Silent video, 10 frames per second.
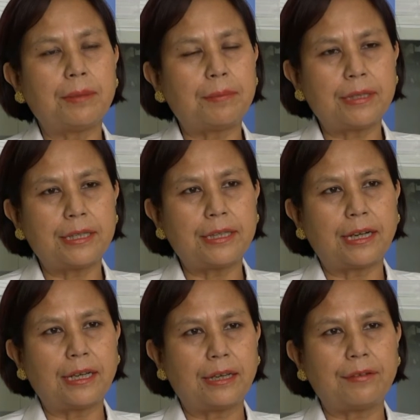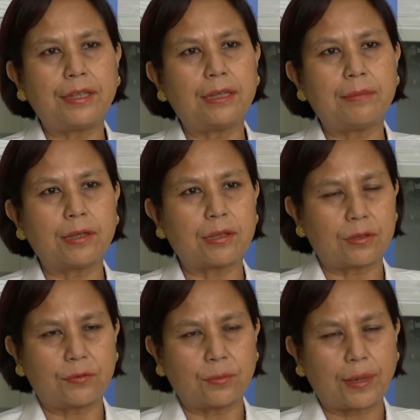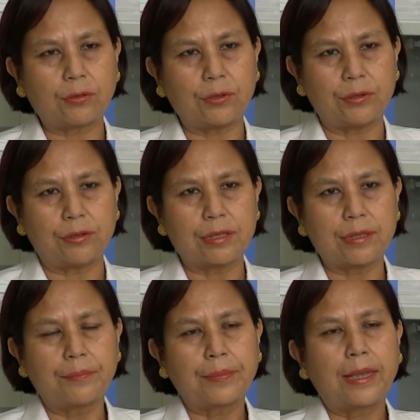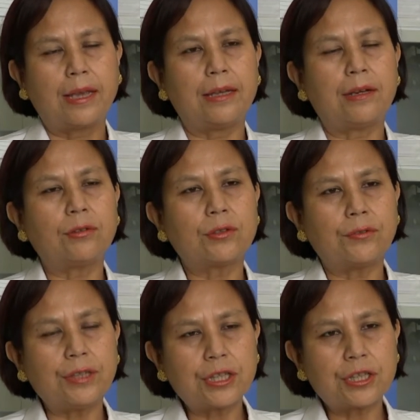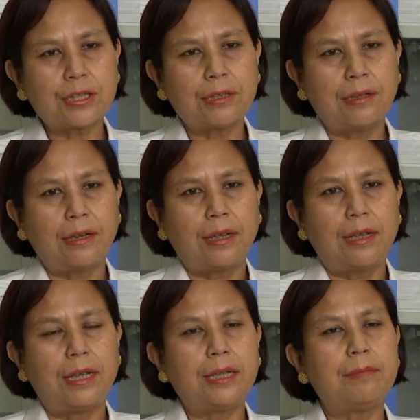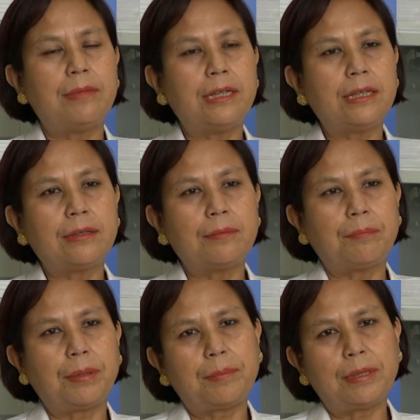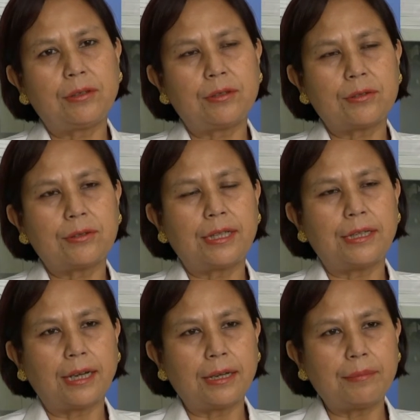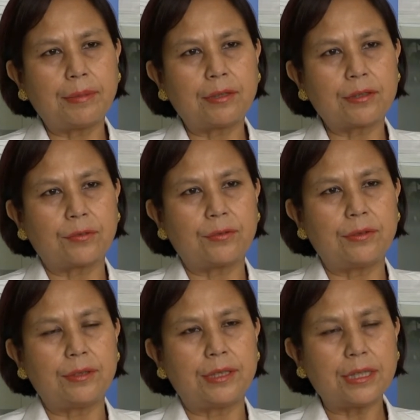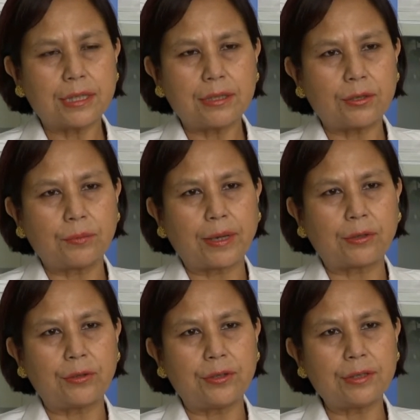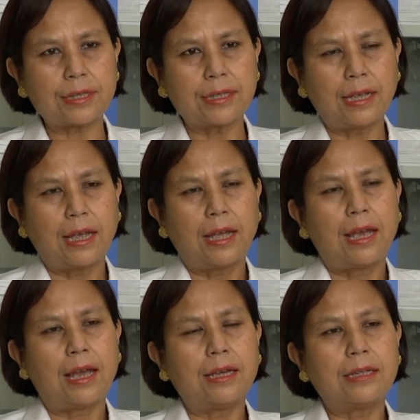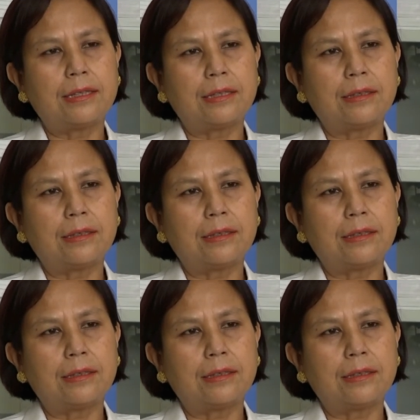people, they die every year because of tobacco use. And out of which, 8 million people also, they die because of just the tobacco use. And